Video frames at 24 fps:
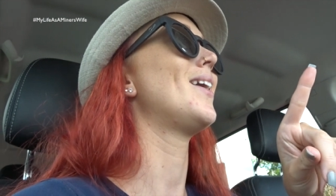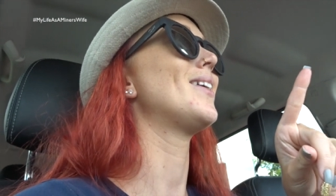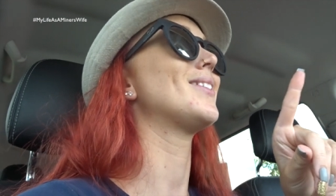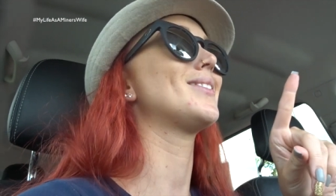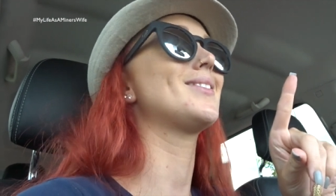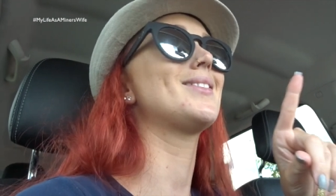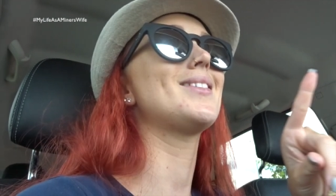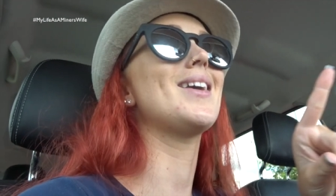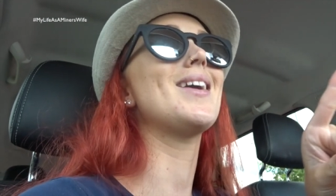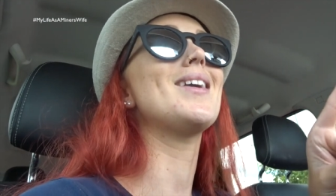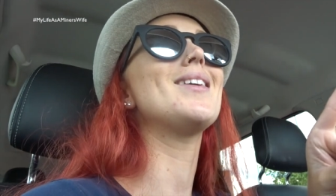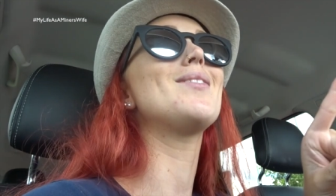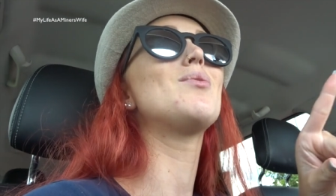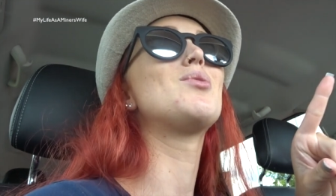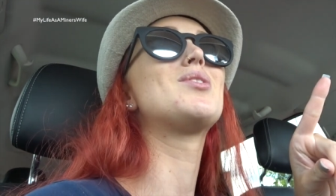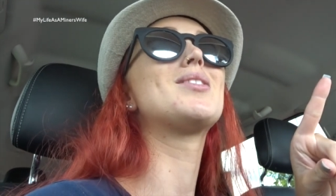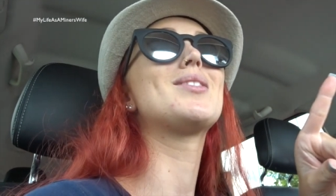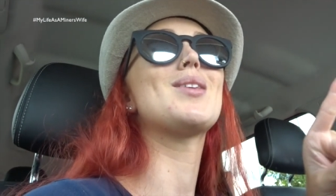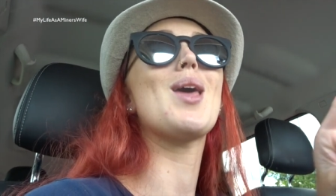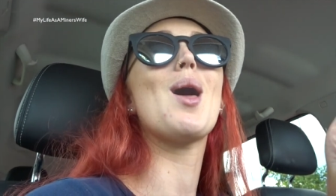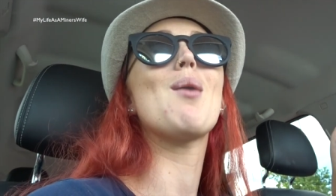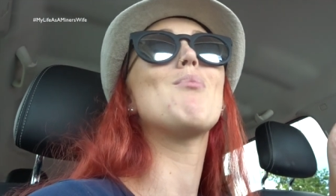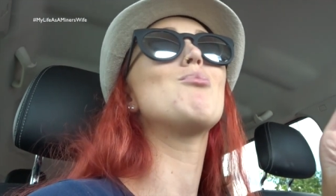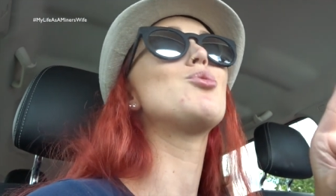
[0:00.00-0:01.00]
I've seen
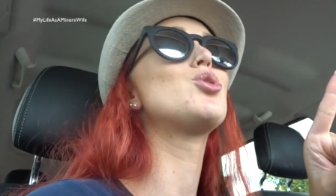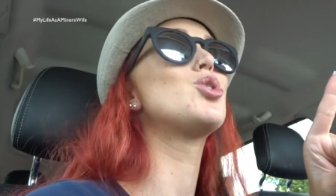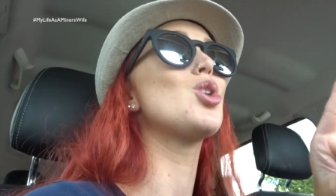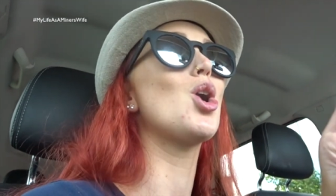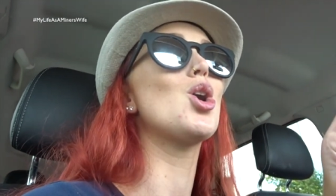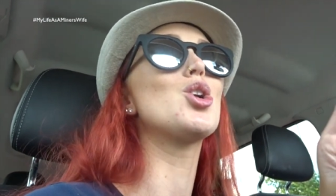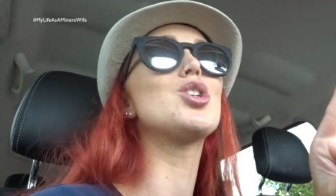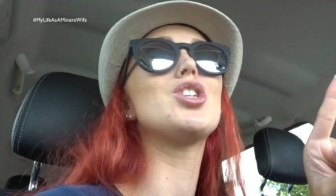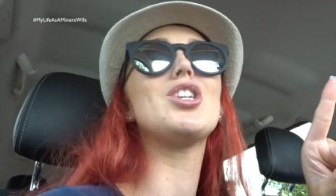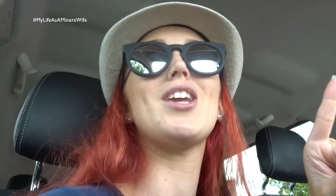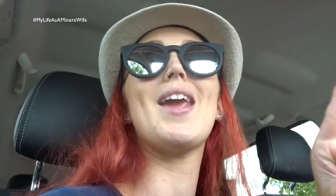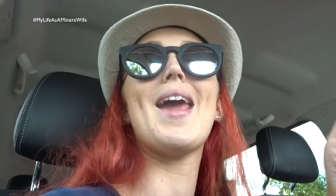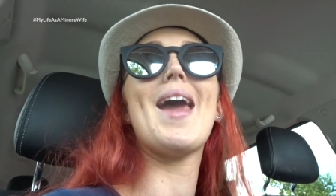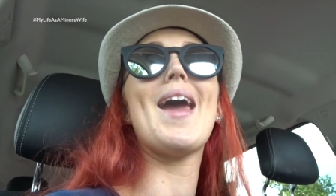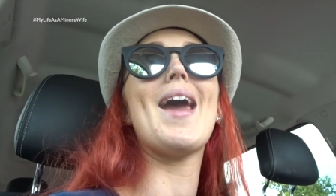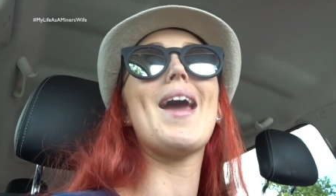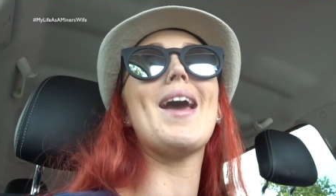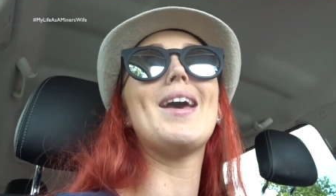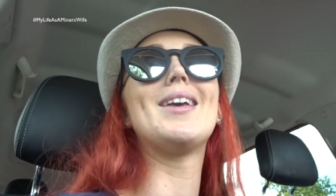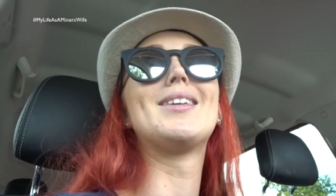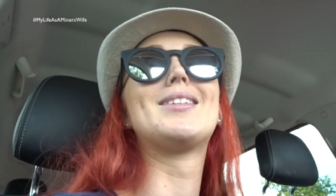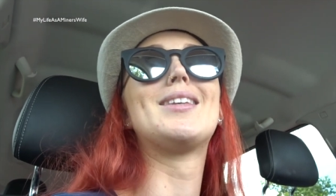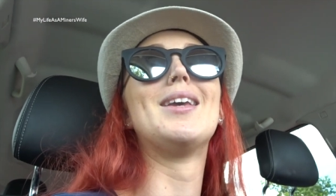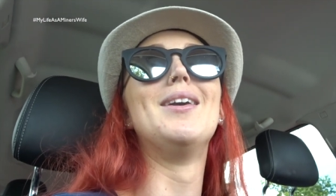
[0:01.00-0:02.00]
some dodgy
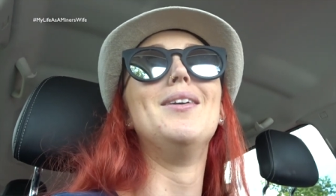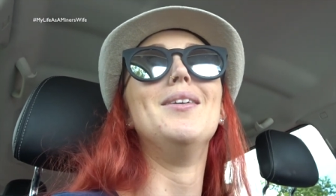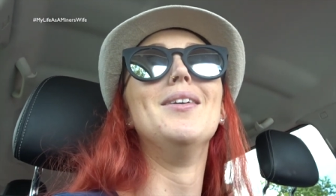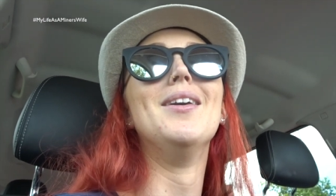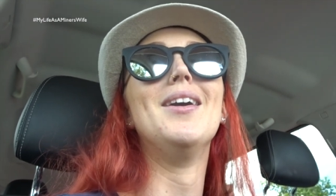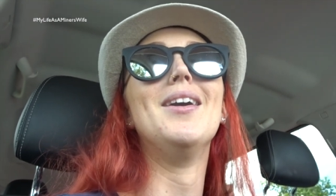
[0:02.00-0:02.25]
ass